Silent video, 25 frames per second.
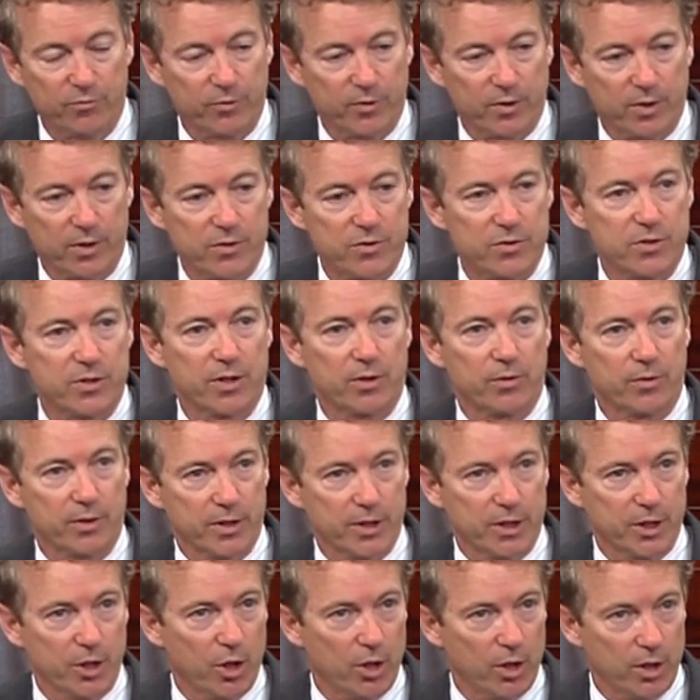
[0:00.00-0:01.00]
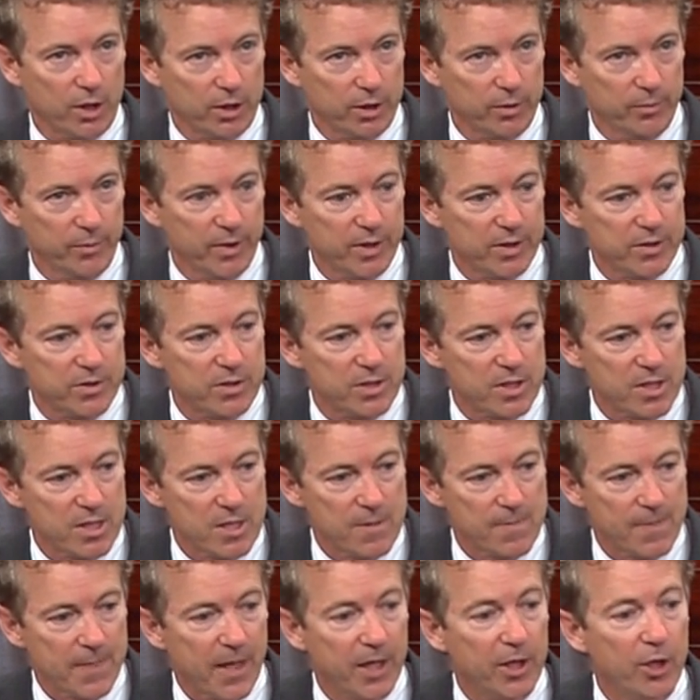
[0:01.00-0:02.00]
for considering the arguments
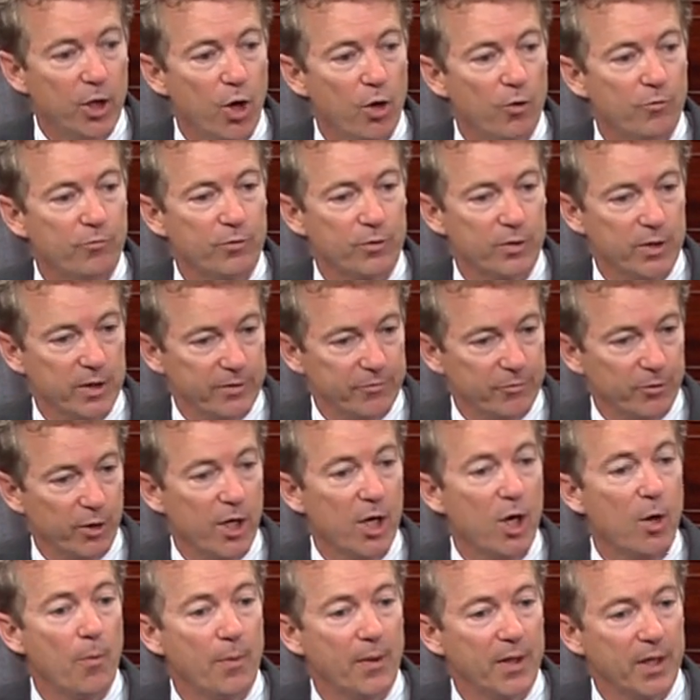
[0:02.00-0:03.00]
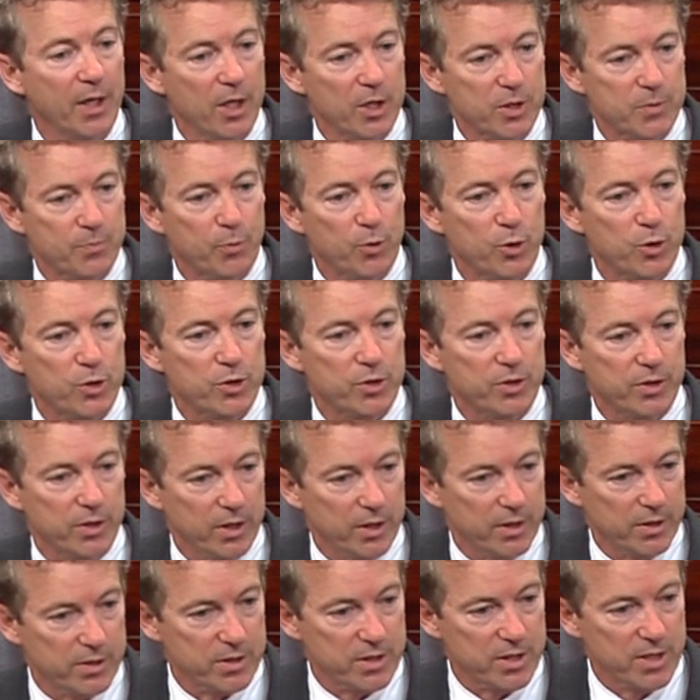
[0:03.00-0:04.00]
and hopefully for helping us push
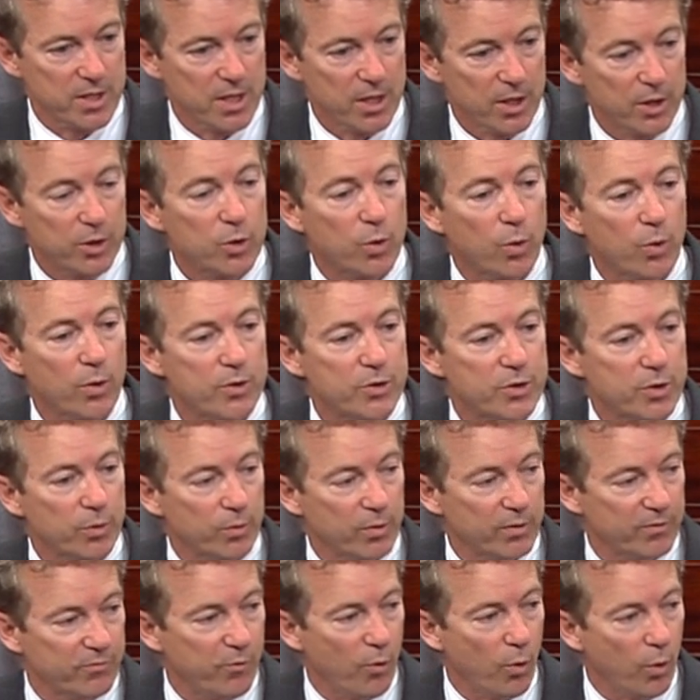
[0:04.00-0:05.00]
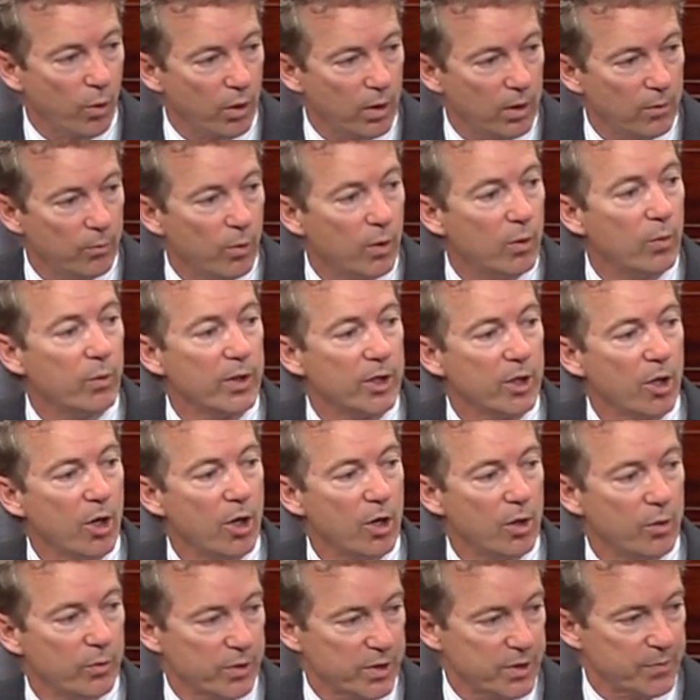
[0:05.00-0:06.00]
this towards a reform where we
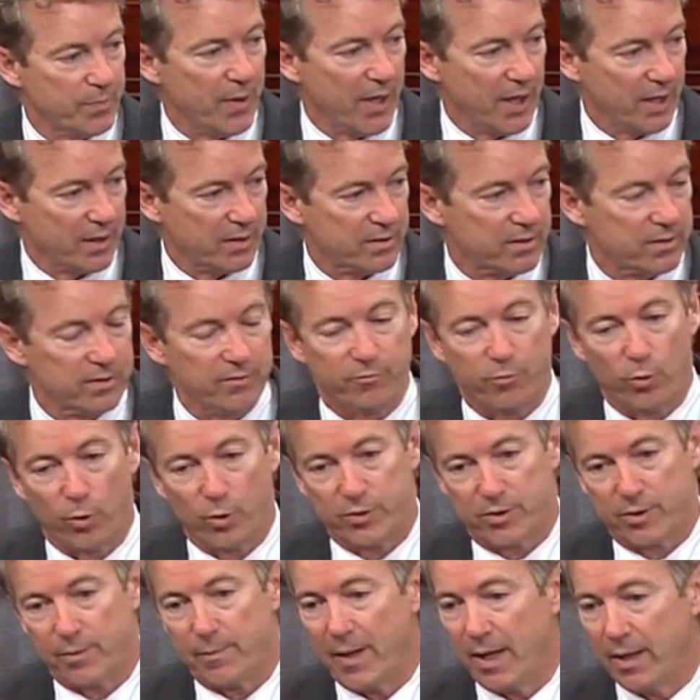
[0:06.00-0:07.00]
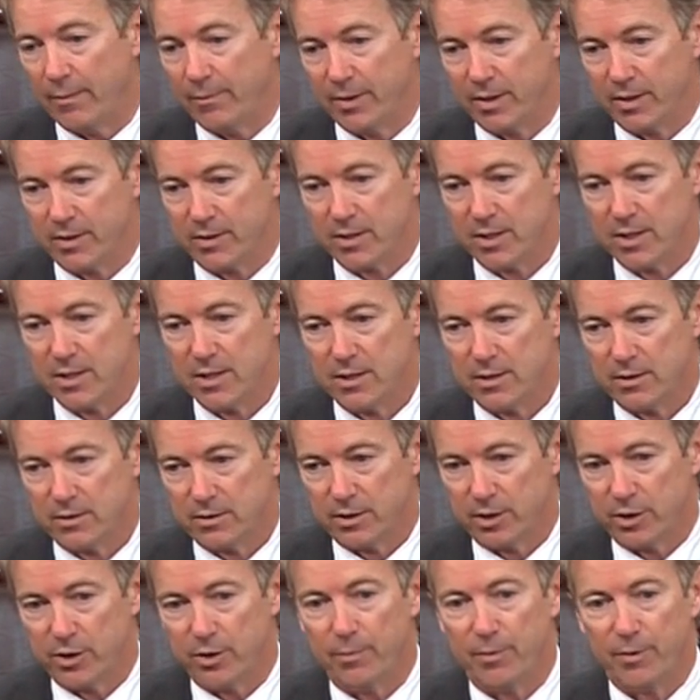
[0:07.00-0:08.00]
all respect the Fourth Amendment
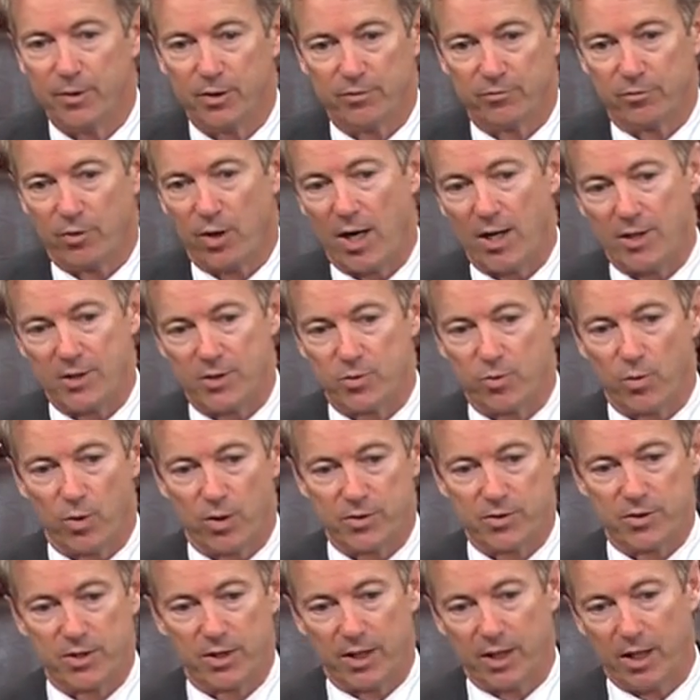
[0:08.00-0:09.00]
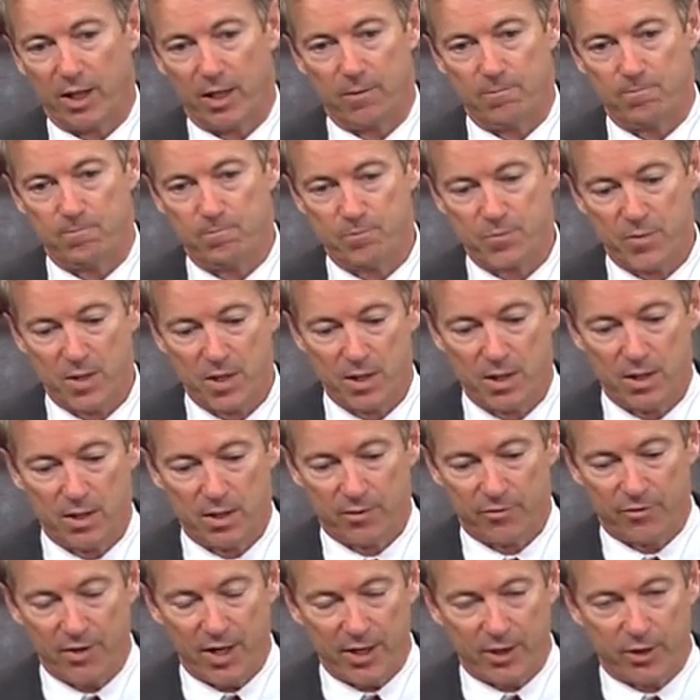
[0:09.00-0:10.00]
and the Bill of Rights once again.
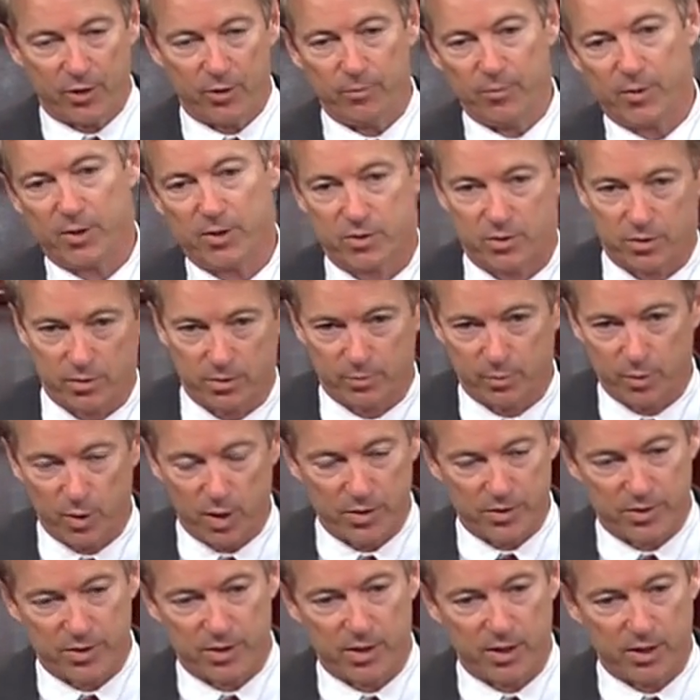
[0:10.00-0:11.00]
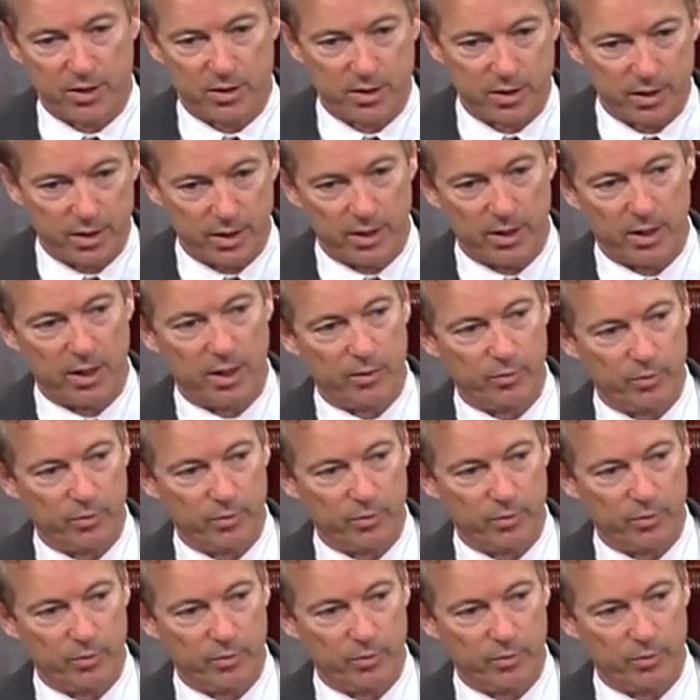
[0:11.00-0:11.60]
Thank you, Mr. President, and I